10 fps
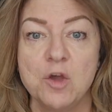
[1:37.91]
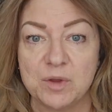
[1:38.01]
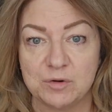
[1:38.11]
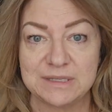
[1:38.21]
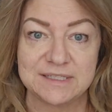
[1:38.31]

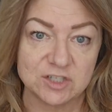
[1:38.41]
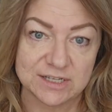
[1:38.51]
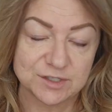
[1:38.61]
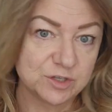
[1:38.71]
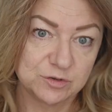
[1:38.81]
We only
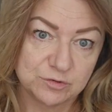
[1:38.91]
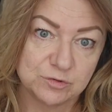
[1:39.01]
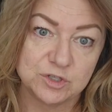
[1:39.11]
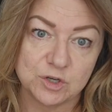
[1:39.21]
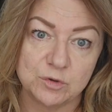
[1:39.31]
suggest that
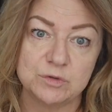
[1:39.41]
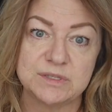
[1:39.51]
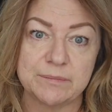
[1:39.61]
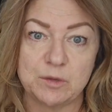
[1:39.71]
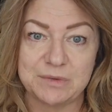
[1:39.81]
you don't use
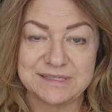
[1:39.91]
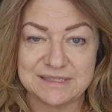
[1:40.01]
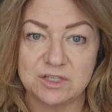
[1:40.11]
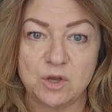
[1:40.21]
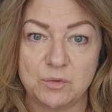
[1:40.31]
something with
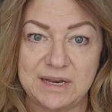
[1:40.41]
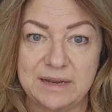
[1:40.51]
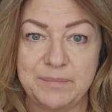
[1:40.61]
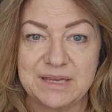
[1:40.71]
silicone in it,